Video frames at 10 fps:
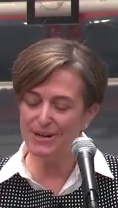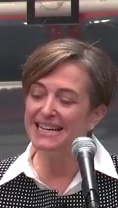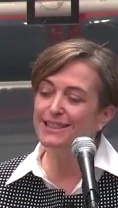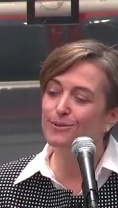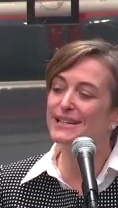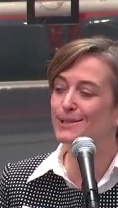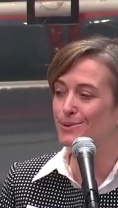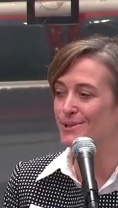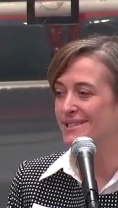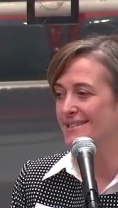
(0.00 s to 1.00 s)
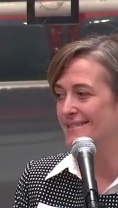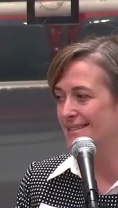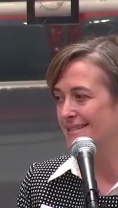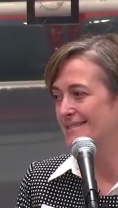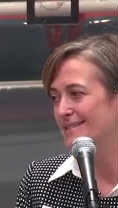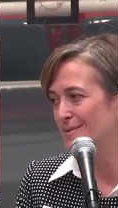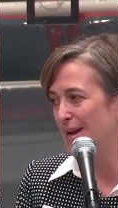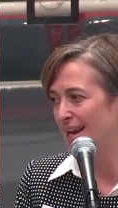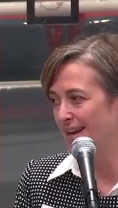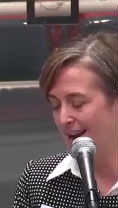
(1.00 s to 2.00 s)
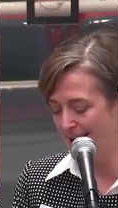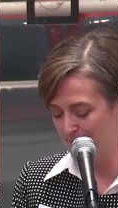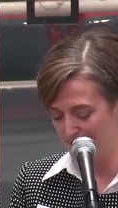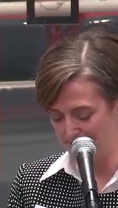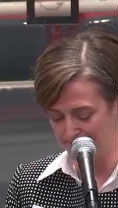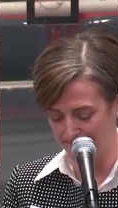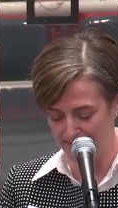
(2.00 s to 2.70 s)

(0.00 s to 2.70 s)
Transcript: we need the resources to make it happen.